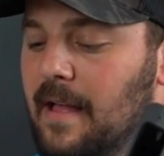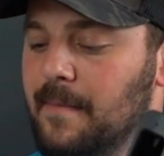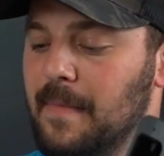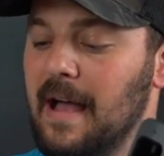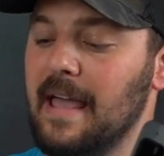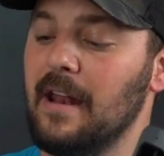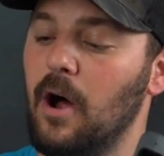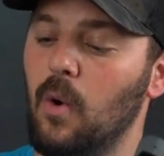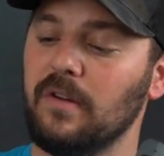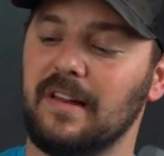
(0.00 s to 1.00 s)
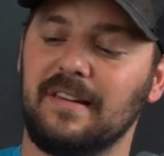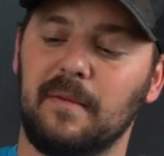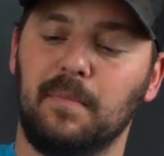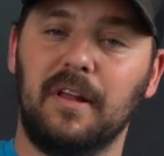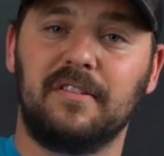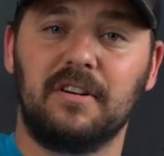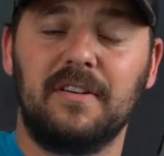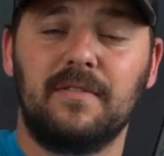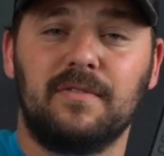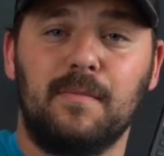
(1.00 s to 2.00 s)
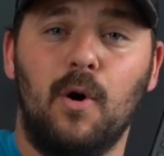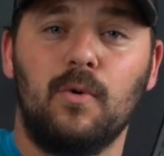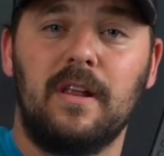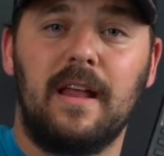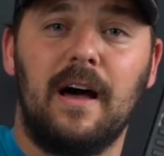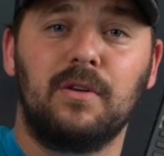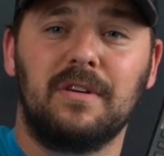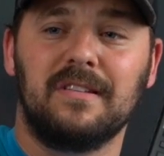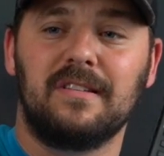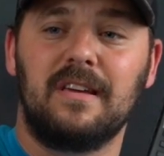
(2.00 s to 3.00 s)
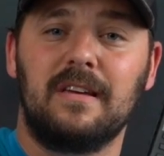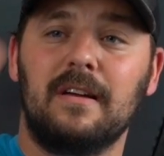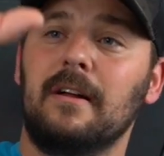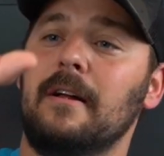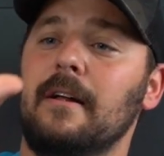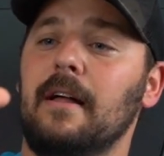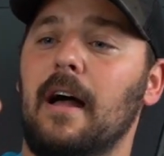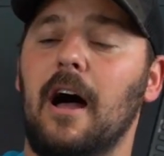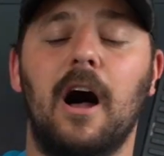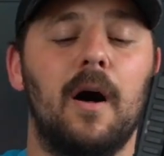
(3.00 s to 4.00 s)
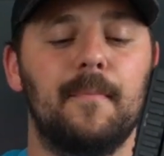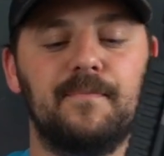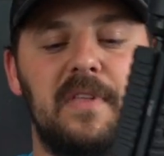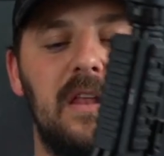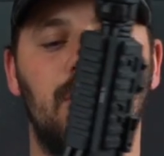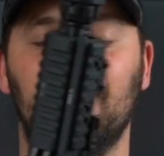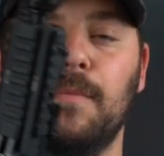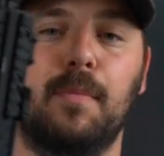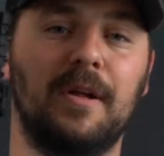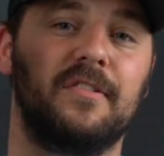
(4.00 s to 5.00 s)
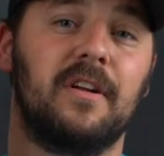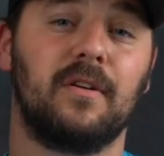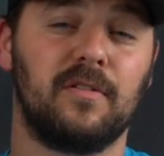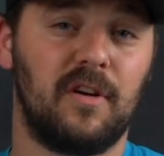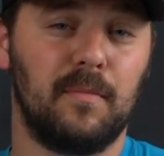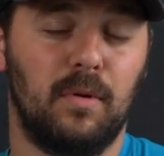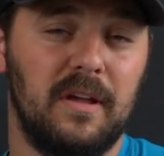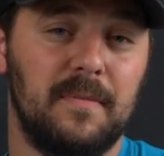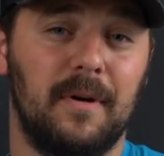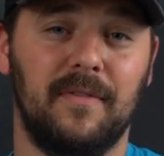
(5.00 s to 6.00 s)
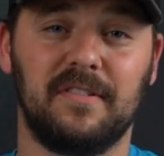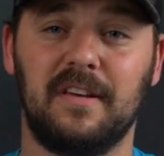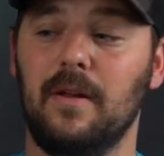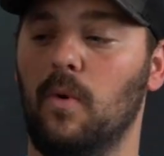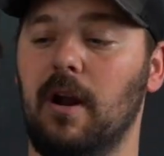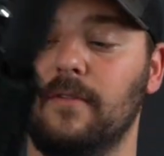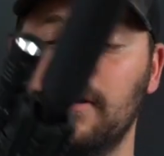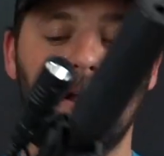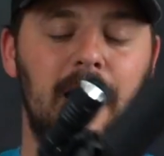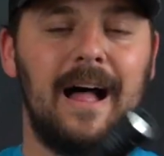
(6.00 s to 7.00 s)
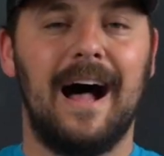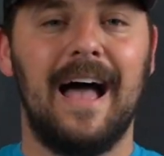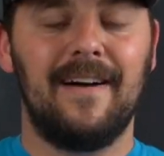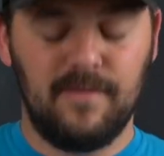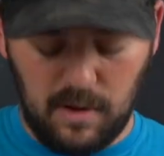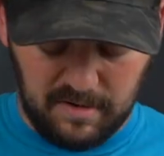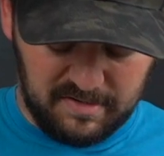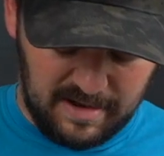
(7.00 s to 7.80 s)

my hand always has a blister. Even from holding it now, you can see it'll have a blister, it'll start bleeding off the skin, whatever. I have noticed